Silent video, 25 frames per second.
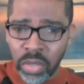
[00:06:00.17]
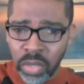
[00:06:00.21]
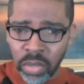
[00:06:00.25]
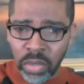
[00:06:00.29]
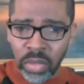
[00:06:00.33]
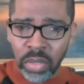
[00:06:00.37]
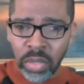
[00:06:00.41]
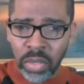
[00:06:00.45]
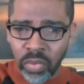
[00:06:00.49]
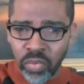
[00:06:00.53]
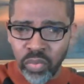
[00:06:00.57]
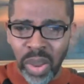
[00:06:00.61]

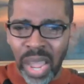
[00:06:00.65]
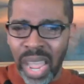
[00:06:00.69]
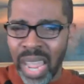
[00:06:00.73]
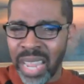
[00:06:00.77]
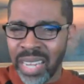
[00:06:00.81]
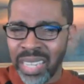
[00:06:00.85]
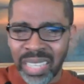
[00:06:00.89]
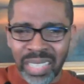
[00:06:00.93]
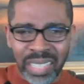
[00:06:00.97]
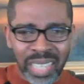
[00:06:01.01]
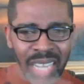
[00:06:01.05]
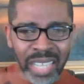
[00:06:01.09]
to, to,
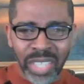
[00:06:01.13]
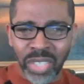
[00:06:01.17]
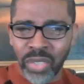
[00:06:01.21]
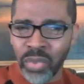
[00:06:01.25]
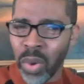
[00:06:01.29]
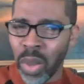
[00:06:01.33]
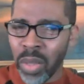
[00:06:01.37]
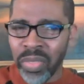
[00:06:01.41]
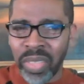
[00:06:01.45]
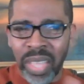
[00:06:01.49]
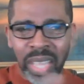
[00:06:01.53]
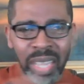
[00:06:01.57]
write and, and
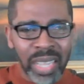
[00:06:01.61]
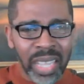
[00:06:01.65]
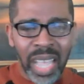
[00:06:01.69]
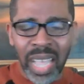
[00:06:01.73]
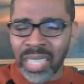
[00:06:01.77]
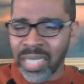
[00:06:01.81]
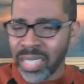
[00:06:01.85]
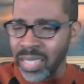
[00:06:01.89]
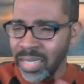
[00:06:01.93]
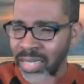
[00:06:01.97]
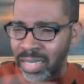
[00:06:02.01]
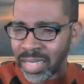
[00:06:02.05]
do all that
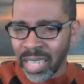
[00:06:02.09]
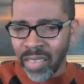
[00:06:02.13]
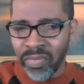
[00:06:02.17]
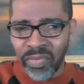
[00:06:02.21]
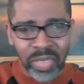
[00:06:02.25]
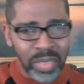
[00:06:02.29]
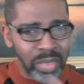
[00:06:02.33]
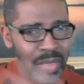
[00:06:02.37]
kind of stuff.